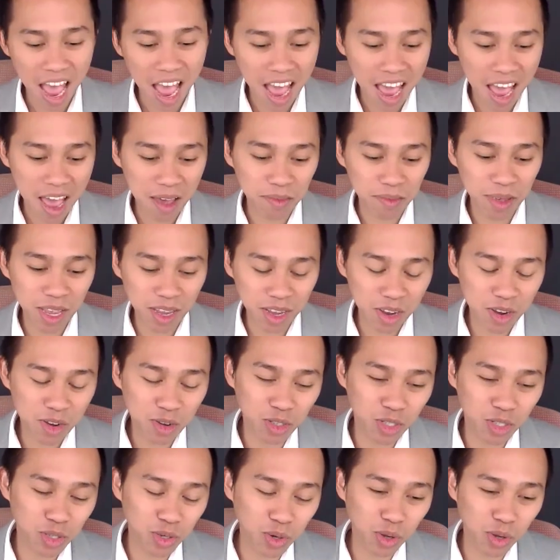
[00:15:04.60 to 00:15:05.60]
Emmy,
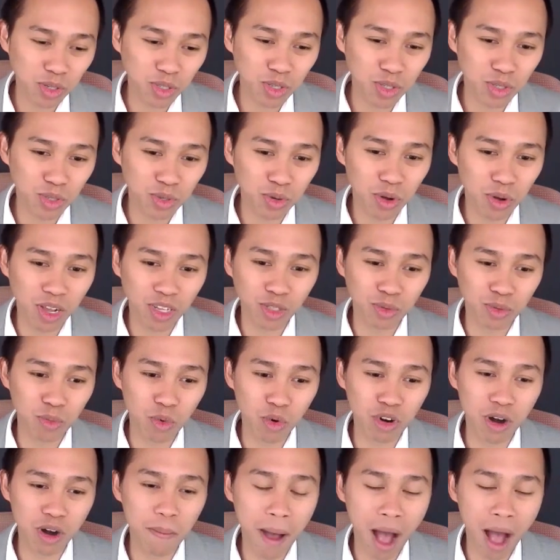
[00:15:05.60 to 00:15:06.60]
could you also talk us
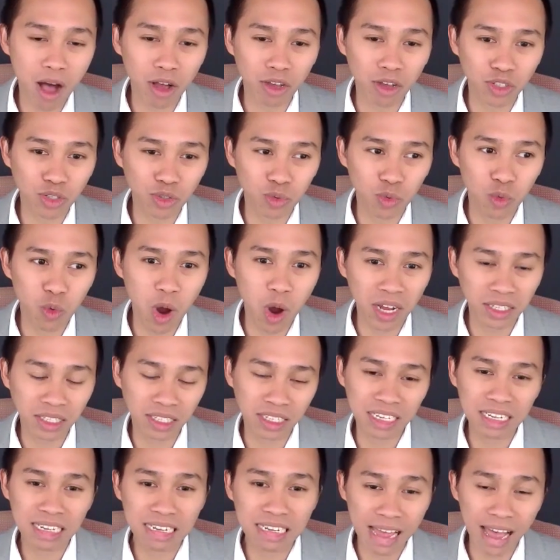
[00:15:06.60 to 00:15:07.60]
more about what
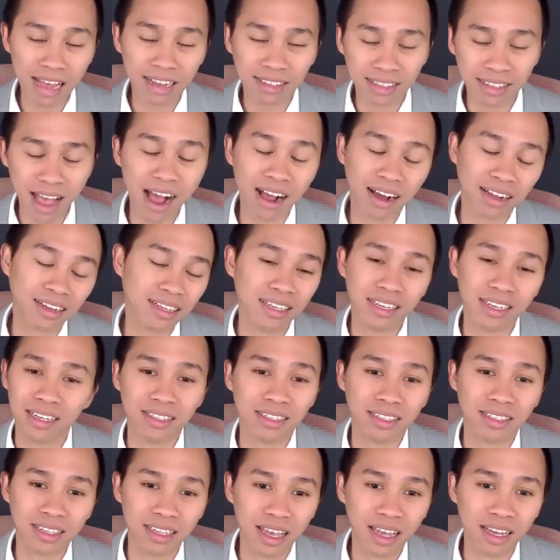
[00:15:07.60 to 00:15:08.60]
it exactly
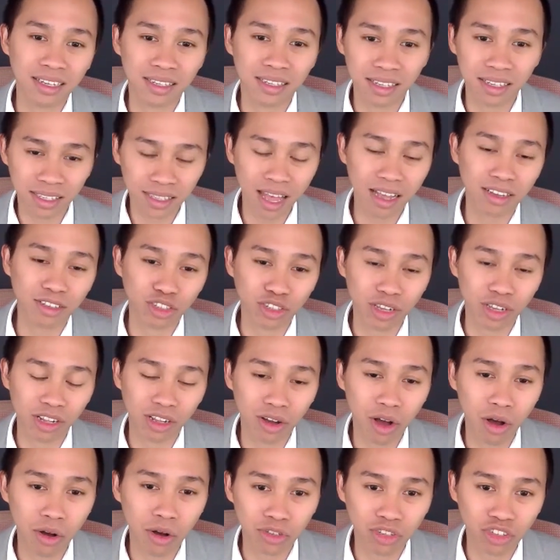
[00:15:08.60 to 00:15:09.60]
is existential
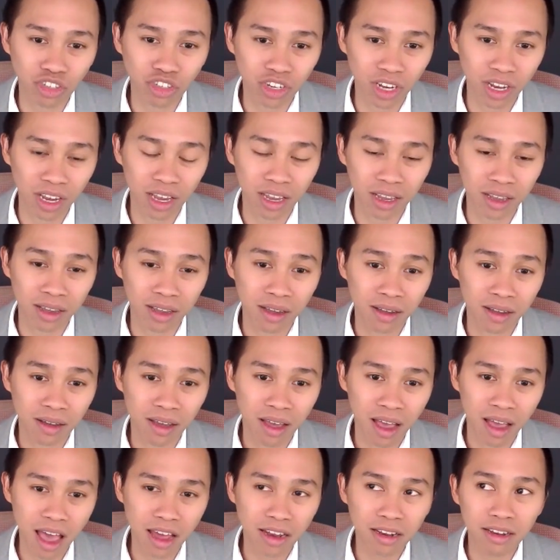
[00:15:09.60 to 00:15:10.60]
coaching,
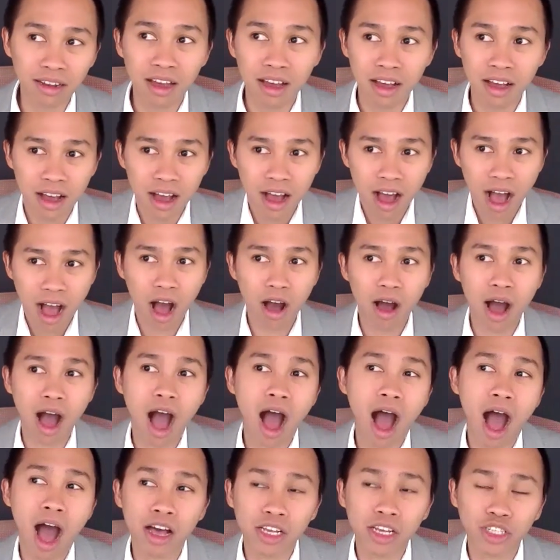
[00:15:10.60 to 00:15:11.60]
and how,
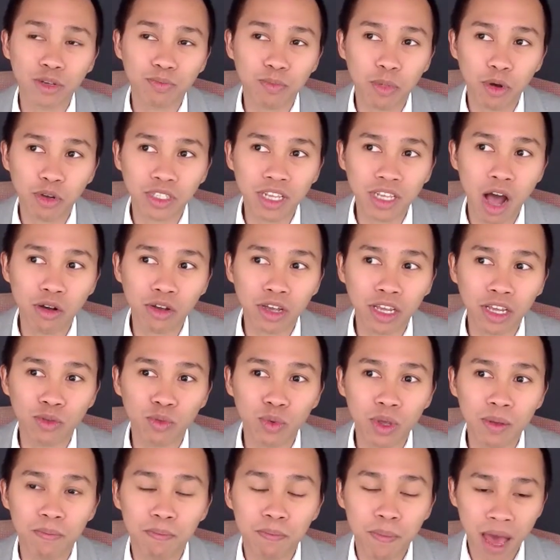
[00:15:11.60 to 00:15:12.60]
I suppose, how can
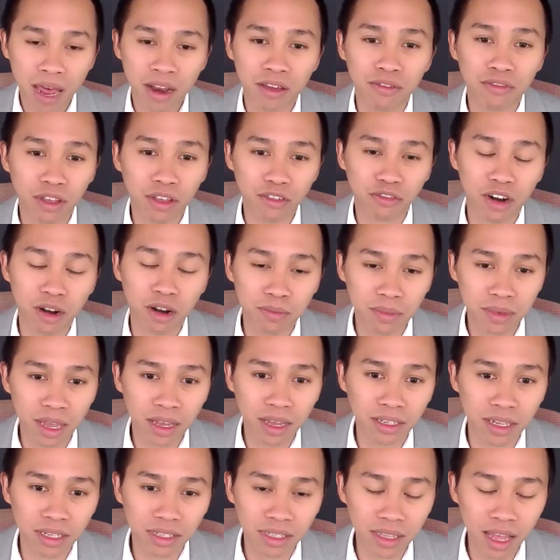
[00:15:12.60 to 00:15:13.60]
we benefit from
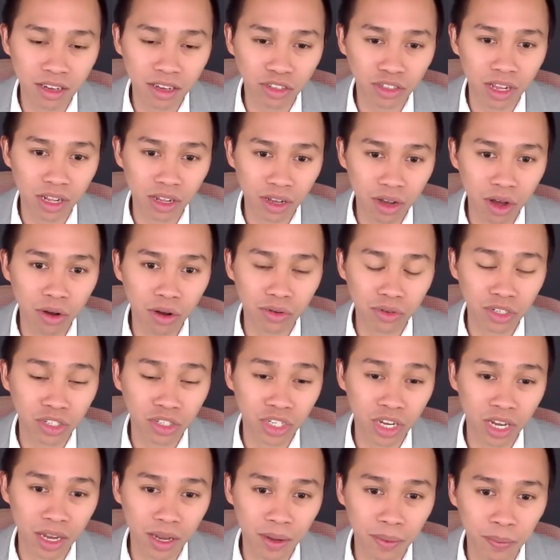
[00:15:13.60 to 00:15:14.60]
existential
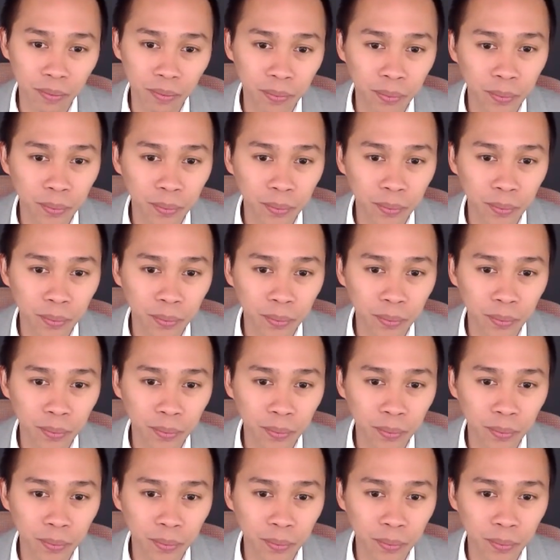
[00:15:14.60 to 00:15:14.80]
coaching?